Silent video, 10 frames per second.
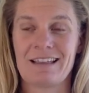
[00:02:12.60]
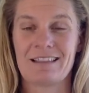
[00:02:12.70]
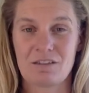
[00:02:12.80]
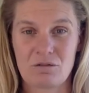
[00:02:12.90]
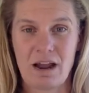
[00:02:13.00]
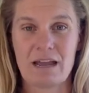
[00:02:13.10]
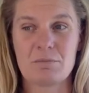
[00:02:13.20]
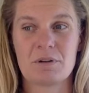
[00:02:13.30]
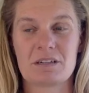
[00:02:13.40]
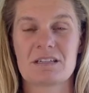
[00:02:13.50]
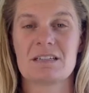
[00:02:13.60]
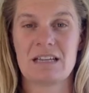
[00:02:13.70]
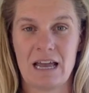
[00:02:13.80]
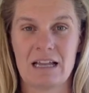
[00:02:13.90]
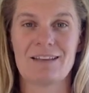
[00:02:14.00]
it's great, but it doesn't
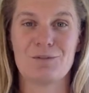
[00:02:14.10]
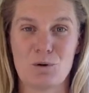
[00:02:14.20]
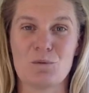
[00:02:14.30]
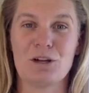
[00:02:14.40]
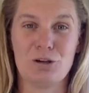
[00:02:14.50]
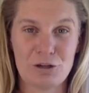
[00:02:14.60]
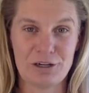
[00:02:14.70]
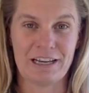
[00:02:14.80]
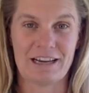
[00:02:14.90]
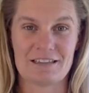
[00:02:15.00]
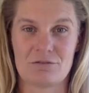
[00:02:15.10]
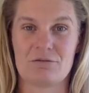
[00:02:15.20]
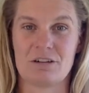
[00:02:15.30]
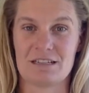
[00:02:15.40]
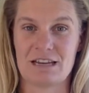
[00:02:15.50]
tell us what we're learning as an
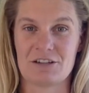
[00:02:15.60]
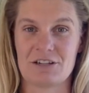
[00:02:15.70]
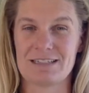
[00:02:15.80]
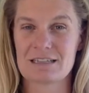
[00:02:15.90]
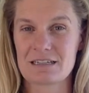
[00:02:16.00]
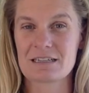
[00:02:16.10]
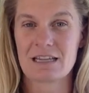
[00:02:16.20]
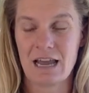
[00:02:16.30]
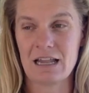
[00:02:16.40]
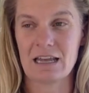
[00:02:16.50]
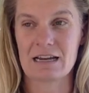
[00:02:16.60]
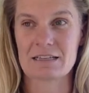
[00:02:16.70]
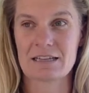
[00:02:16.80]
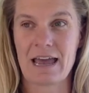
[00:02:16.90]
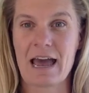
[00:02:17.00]
organisation. It doesn't tell
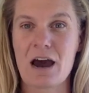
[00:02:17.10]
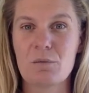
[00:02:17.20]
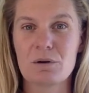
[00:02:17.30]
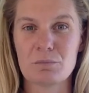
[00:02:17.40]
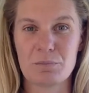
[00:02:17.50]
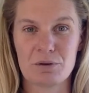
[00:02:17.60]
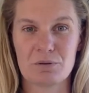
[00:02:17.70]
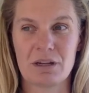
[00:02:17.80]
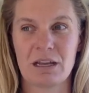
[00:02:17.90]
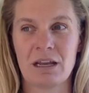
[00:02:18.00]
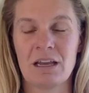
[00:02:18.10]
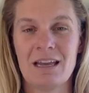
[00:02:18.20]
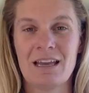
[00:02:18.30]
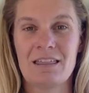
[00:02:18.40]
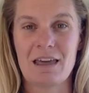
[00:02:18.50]
us how we're building
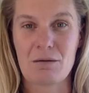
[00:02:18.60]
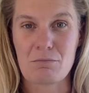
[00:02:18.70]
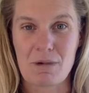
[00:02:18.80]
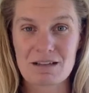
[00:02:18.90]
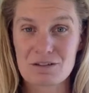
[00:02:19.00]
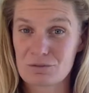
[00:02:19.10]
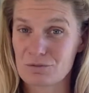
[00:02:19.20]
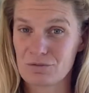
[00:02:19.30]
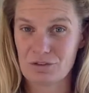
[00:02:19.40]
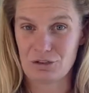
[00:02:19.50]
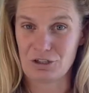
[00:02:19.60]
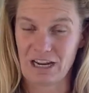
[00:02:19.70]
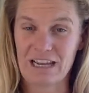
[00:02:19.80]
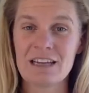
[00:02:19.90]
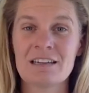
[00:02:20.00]
that muscle for
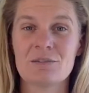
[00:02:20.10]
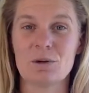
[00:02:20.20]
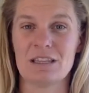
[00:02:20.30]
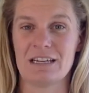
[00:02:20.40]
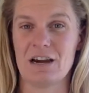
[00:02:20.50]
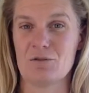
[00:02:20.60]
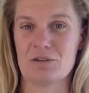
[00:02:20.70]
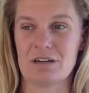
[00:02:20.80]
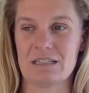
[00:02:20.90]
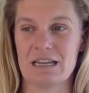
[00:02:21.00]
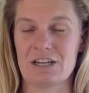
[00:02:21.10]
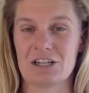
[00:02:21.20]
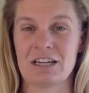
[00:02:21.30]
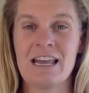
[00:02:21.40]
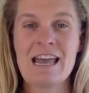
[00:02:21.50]
learning within our
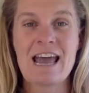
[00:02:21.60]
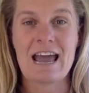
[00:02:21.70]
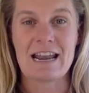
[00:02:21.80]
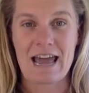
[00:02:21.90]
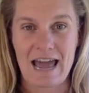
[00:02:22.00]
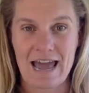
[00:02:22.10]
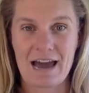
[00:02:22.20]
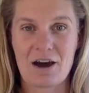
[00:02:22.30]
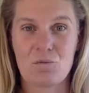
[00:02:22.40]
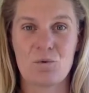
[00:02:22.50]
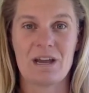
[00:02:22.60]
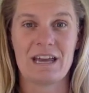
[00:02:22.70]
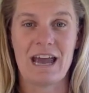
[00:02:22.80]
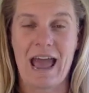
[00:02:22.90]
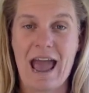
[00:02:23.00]
organisation, and how
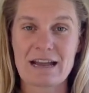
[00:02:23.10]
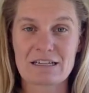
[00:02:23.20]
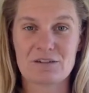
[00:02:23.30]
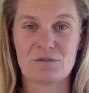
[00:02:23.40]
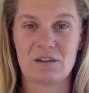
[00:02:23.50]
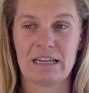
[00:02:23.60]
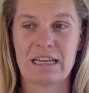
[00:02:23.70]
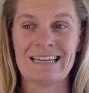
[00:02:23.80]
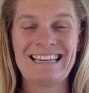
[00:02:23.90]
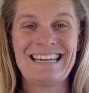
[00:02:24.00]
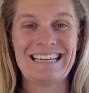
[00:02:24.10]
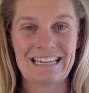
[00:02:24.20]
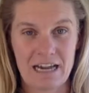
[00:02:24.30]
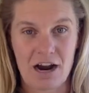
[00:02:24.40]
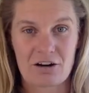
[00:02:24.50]
we're actively
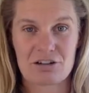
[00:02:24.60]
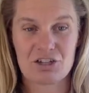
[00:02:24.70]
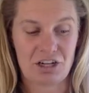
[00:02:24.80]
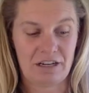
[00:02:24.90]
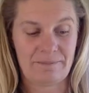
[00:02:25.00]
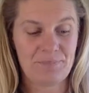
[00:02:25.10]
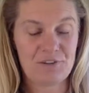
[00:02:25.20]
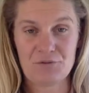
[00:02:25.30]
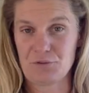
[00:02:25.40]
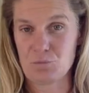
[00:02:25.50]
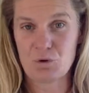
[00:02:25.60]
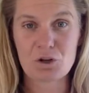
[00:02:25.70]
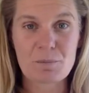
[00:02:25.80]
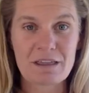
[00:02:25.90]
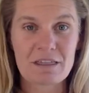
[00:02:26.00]
encouraging different
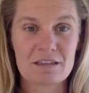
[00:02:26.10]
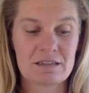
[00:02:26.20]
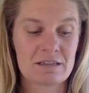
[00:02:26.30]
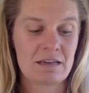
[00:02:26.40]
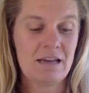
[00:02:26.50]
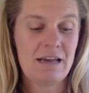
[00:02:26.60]
work methods,